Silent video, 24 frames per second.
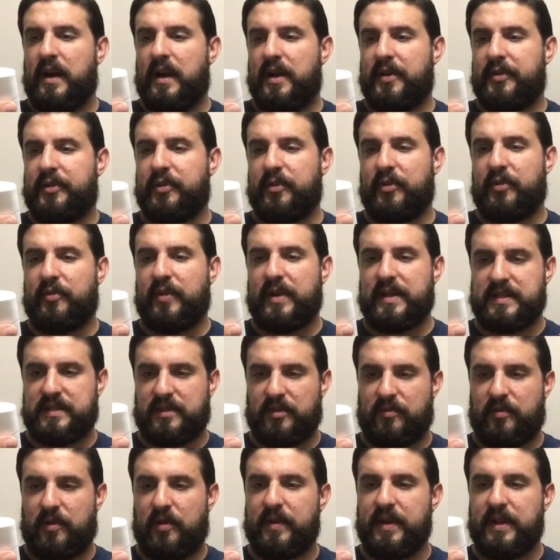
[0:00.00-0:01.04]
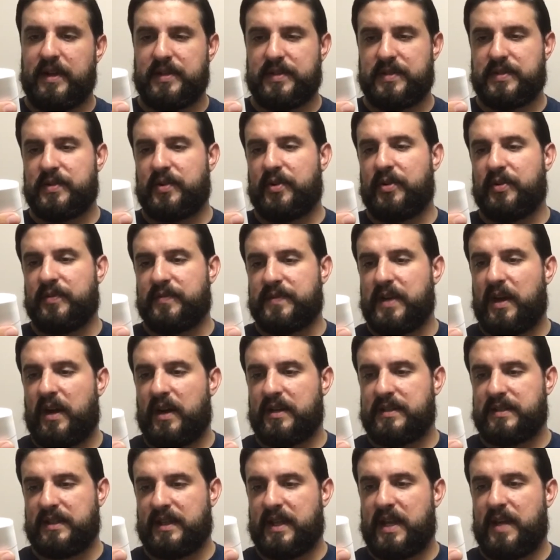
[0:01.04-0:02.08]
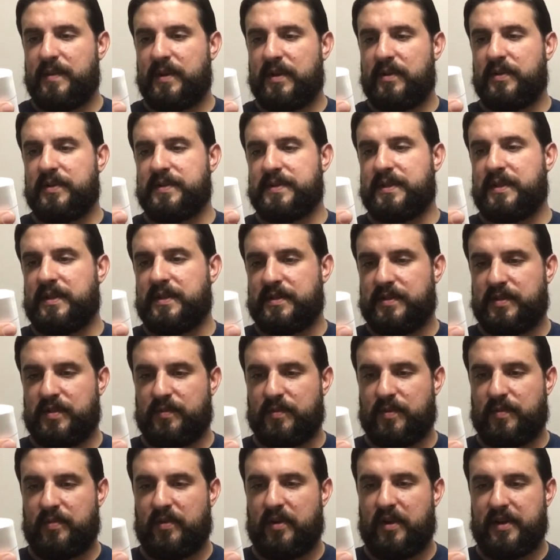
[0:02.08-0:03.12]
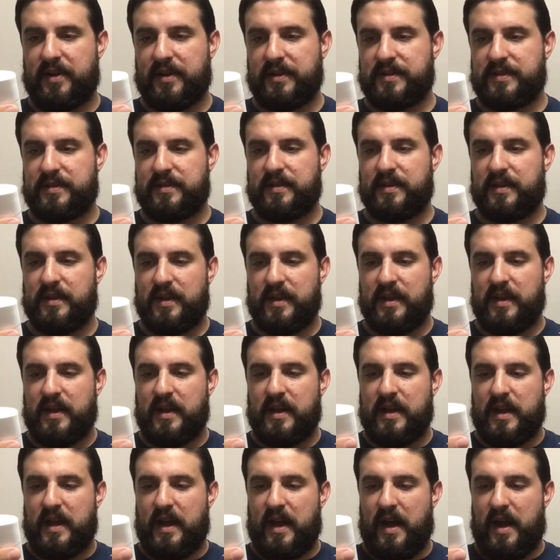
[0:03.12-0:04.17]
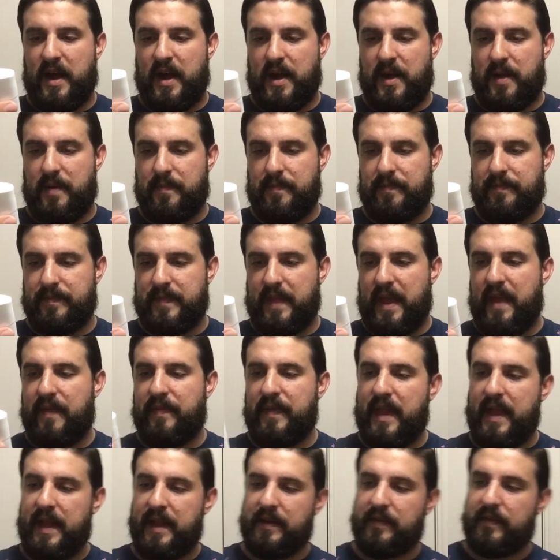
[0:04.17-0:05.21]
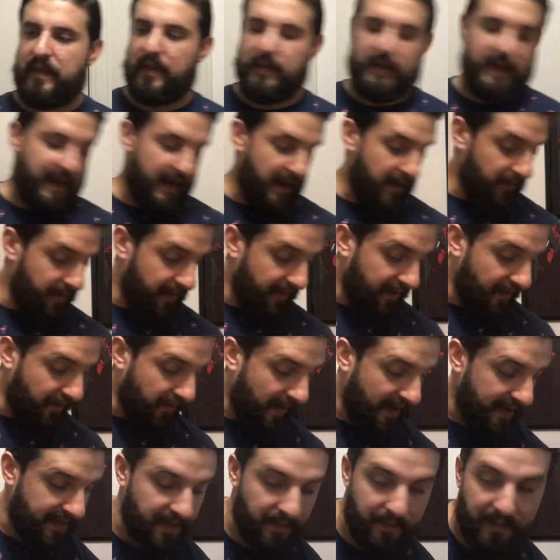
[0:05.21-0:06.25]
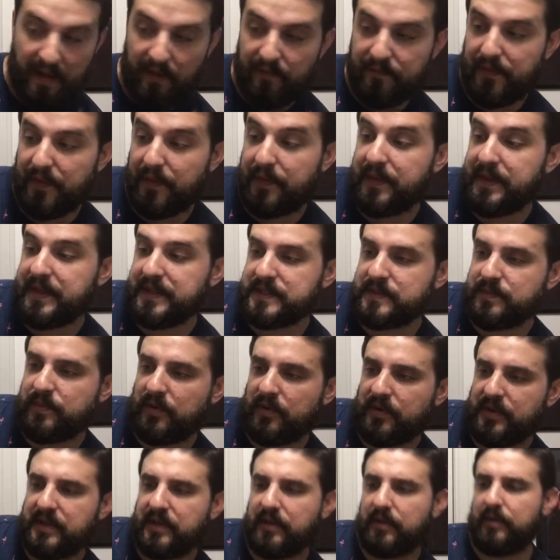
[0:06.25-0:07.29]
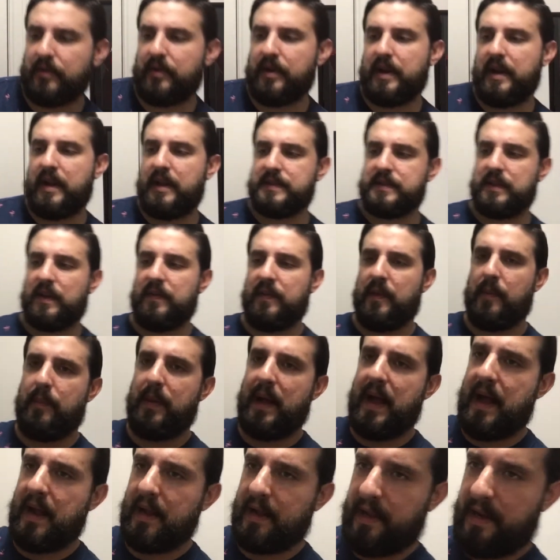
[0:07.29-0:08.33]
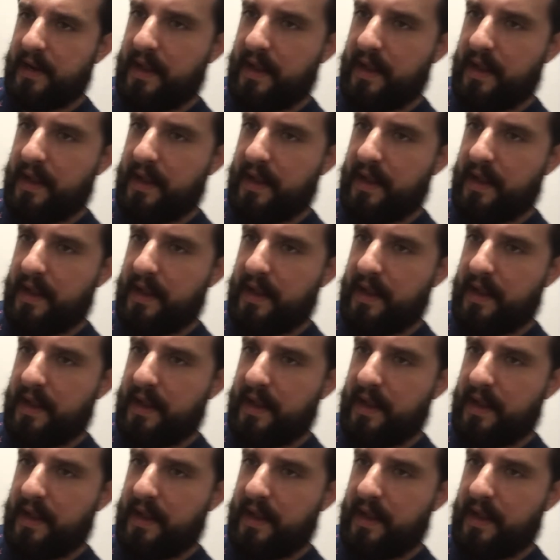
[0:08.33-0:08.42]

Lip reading: to address the growing concern of toxic chemicals in consumer products. And then the thing I really liked about the Think Sport deodorant is on the back, it